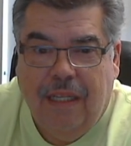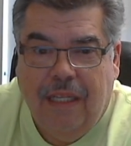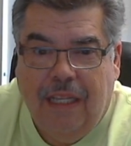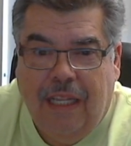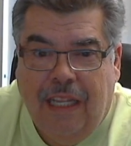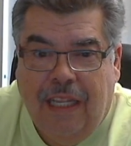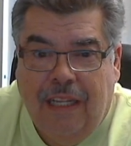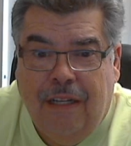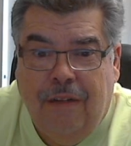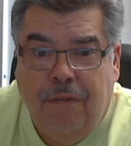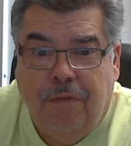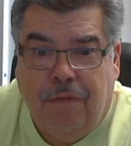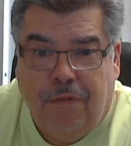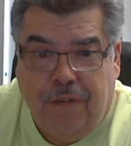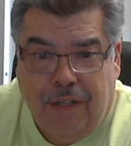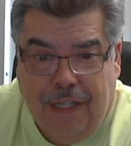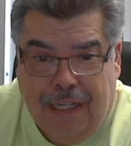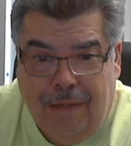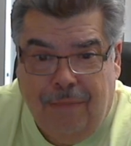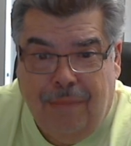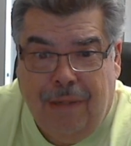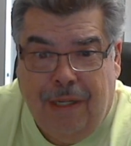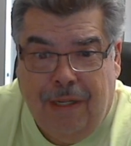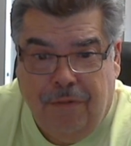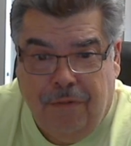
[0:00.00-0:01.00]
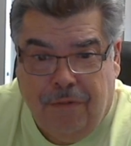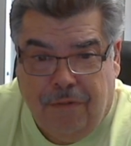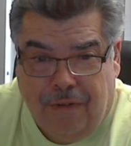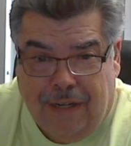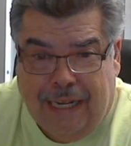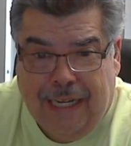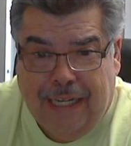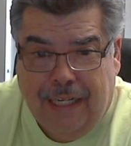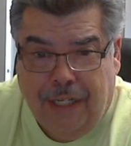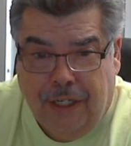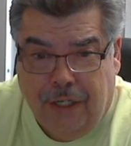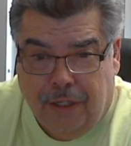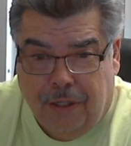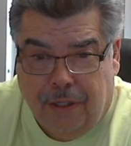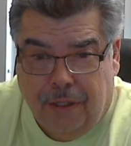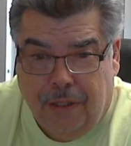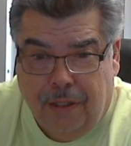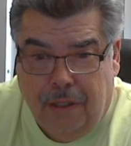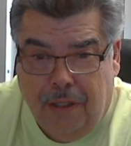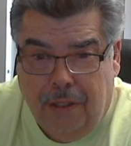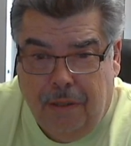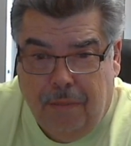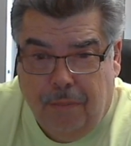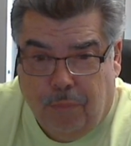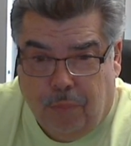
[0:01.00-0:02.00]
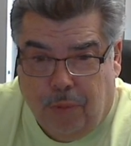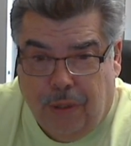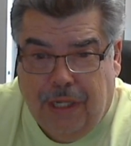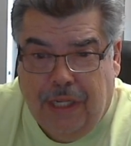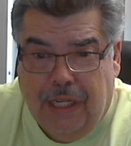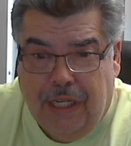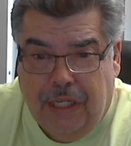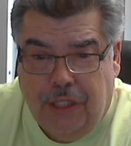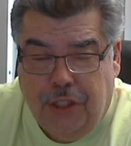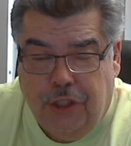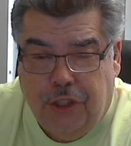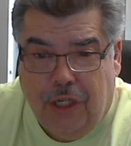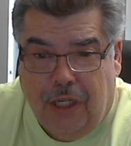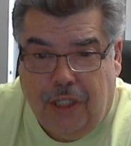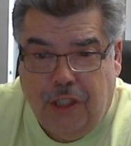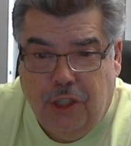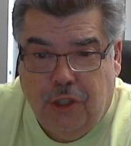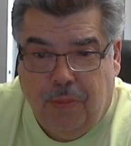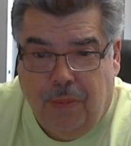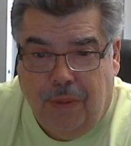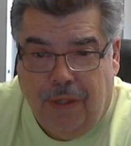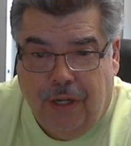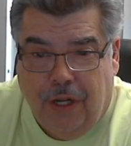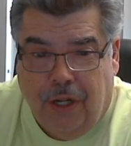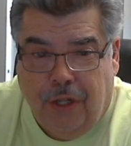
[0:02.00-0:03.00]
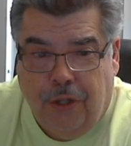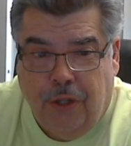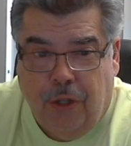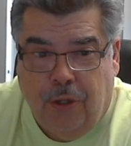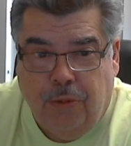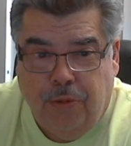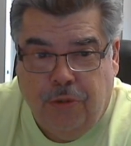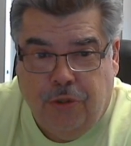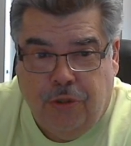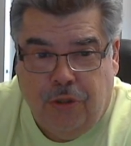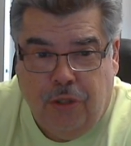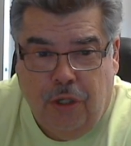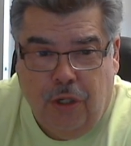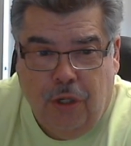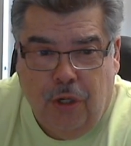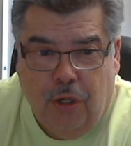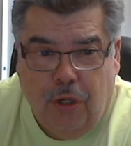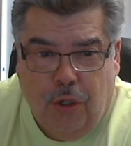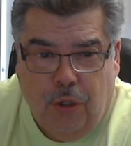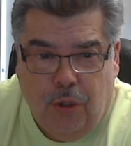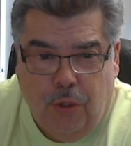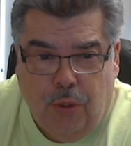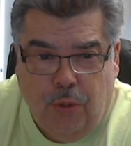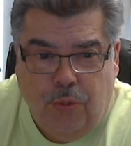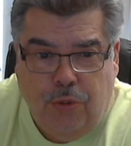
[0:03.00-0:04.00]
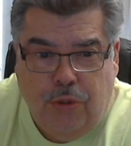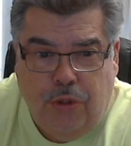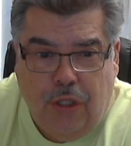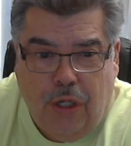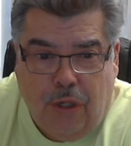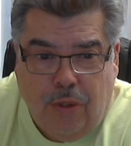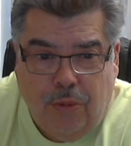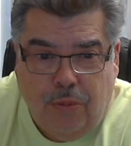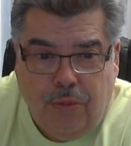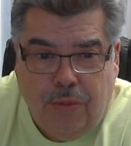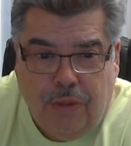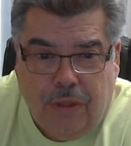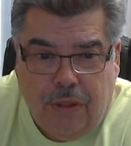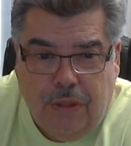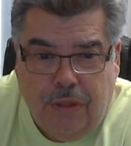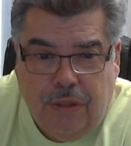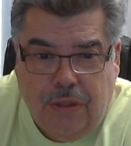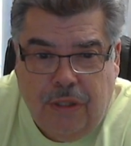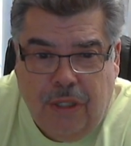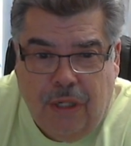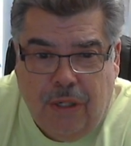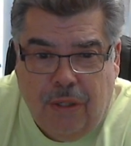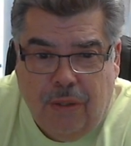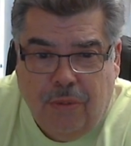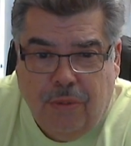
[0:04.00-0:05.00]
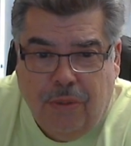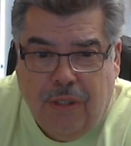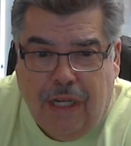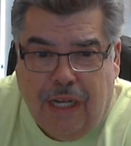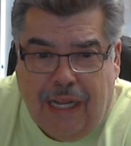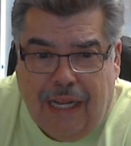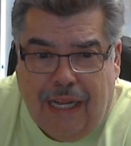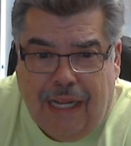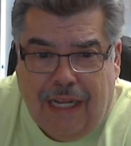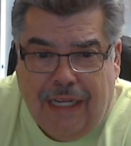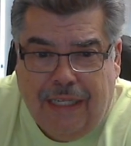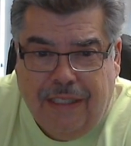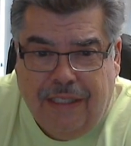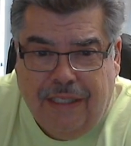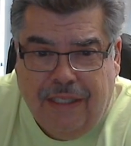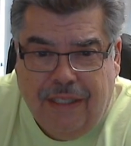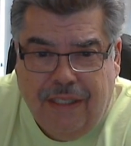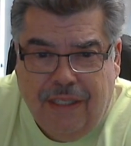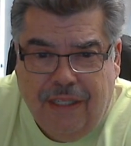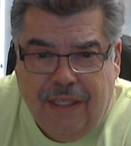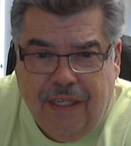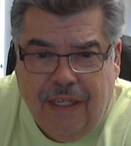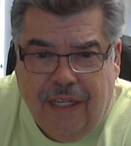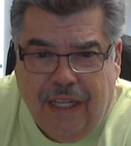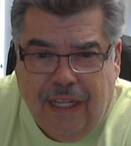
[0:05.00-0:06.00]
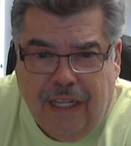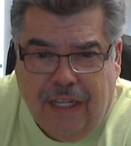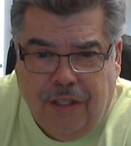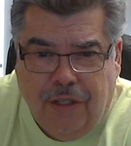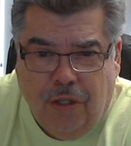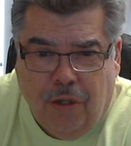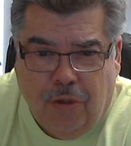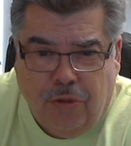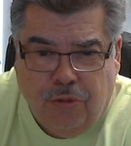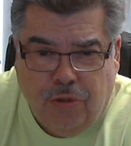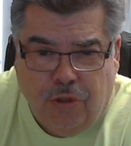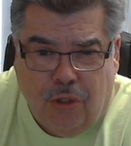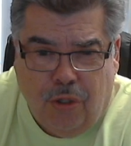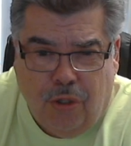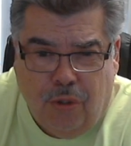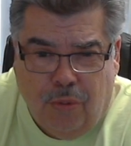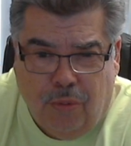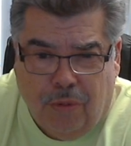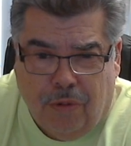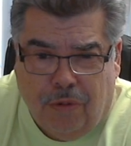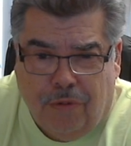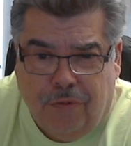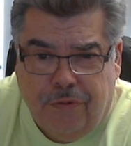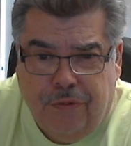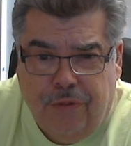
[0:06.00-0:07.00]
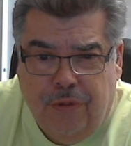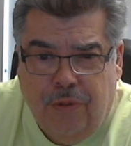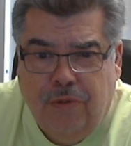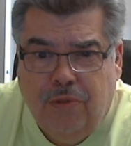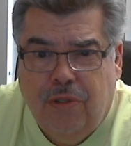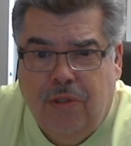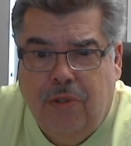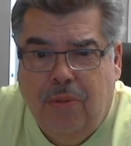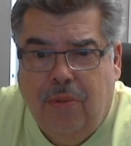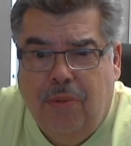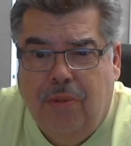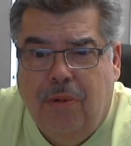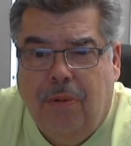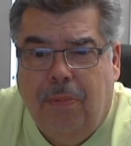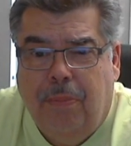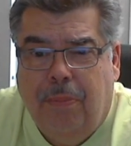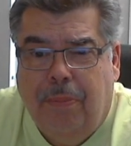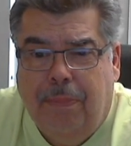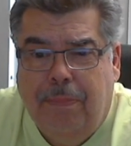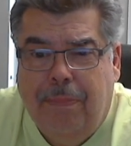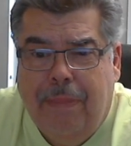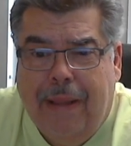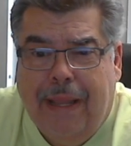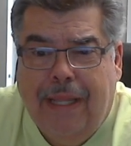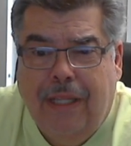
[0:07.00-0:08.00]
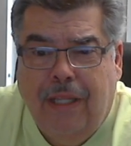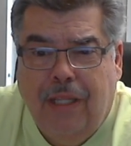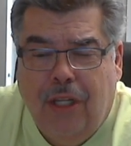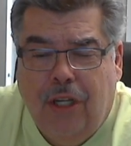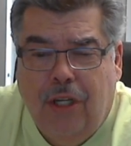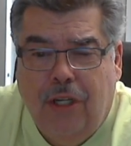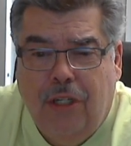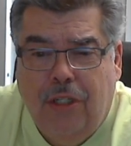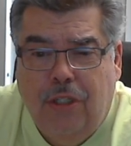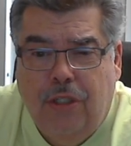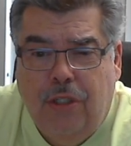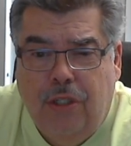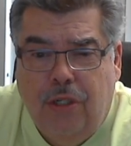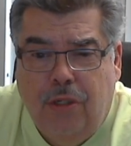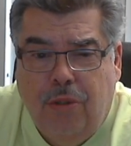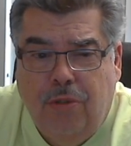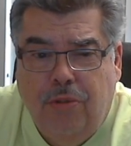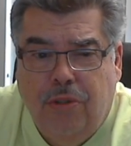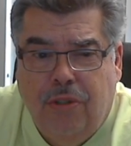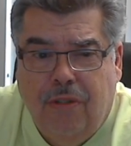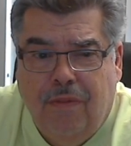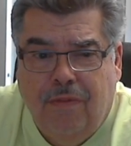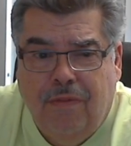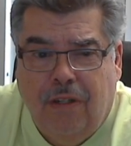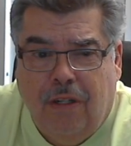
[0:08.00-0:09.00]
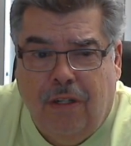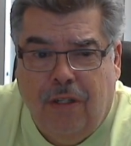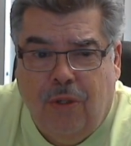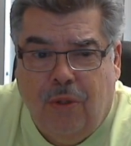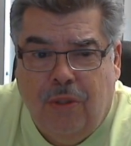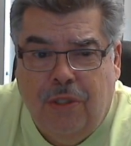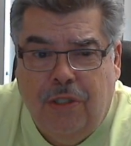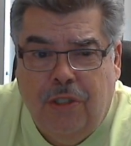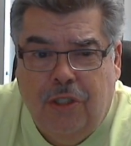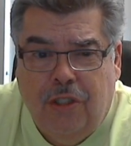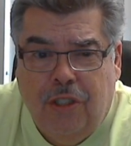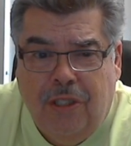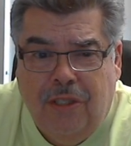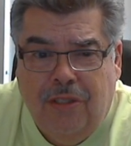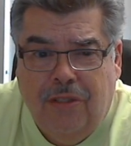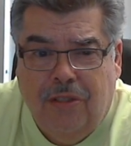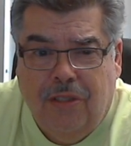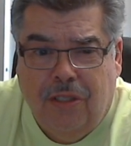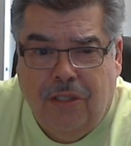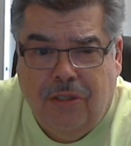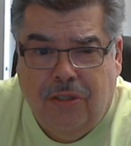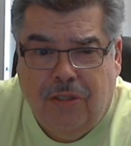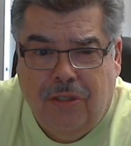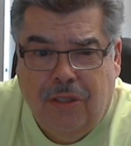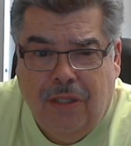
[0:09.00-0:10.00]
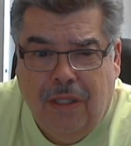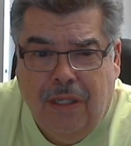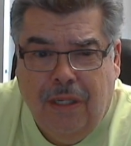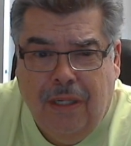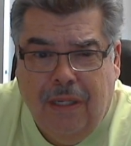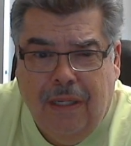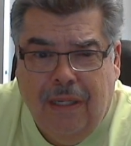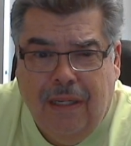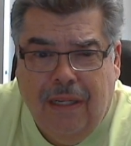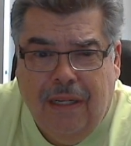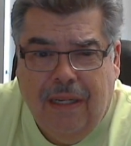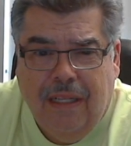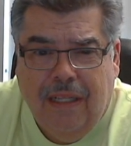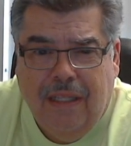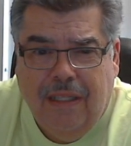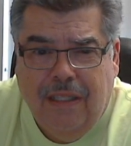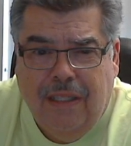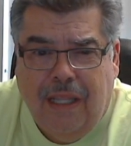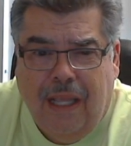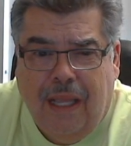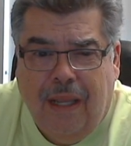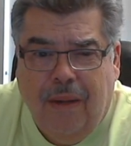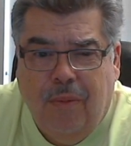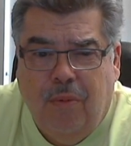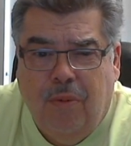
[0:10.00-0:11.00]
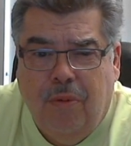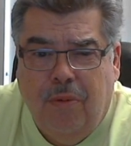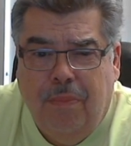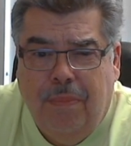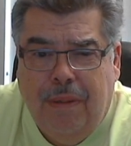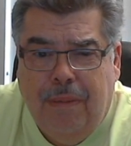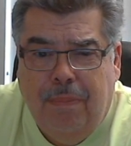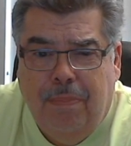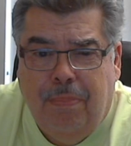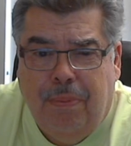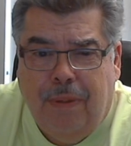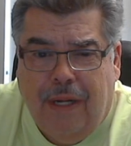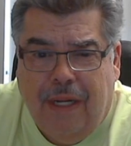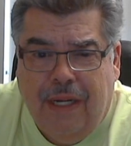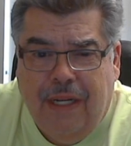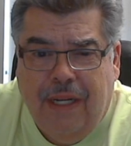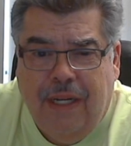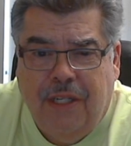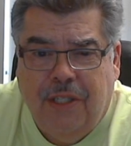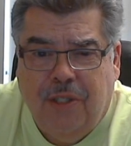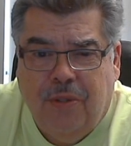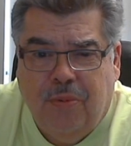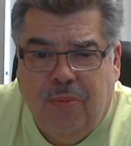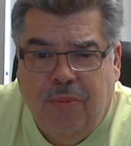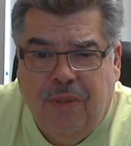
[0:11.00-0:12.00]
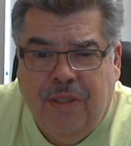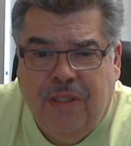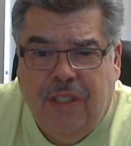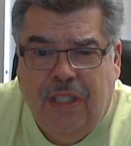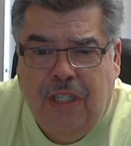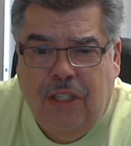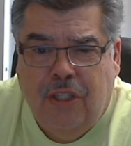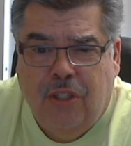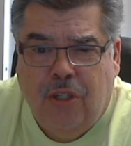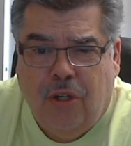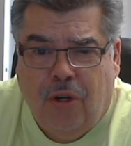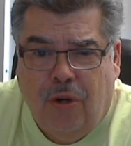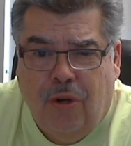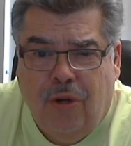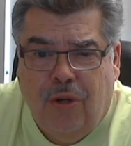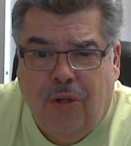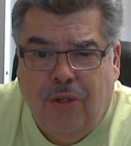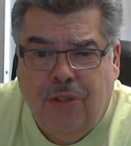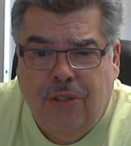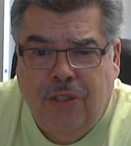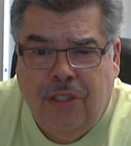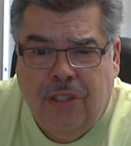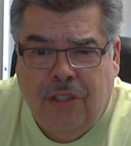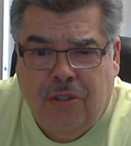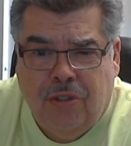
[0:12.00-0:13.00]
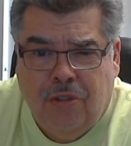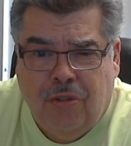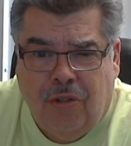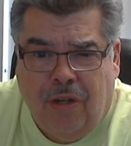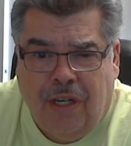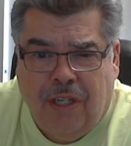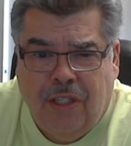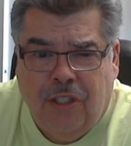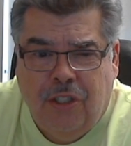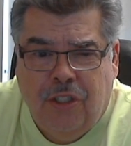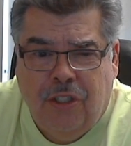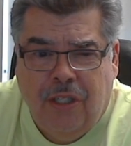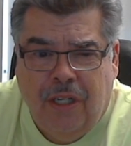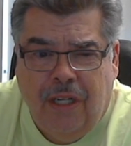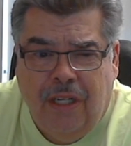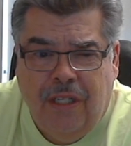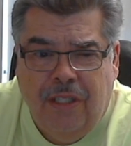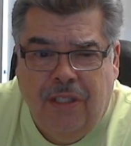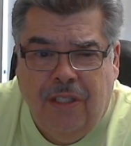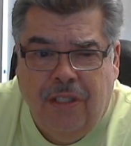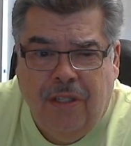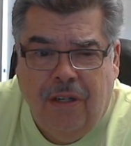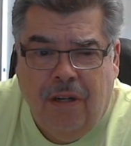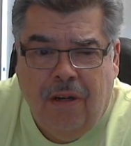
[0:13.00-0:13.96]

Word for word: in flaming fire, bringing judgment on those who don't know God and those who refuse to obey the good news of the Lord Jesus. They will be punished with eternal destruction